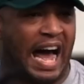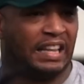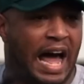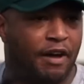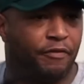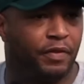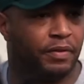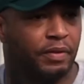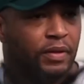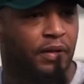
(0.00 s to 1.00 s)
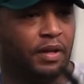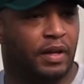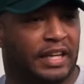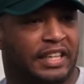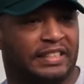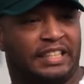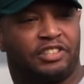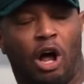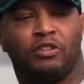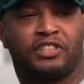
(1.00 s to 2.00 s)
does make sense.
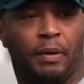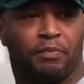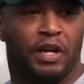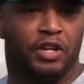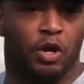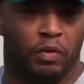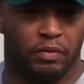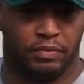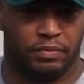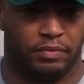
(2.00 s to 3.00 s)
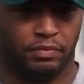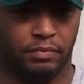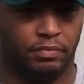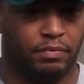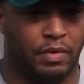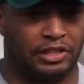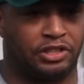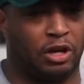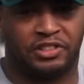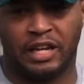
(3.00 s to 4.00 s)
Will it happen? Time will
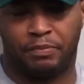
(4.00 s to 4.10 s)
tell. We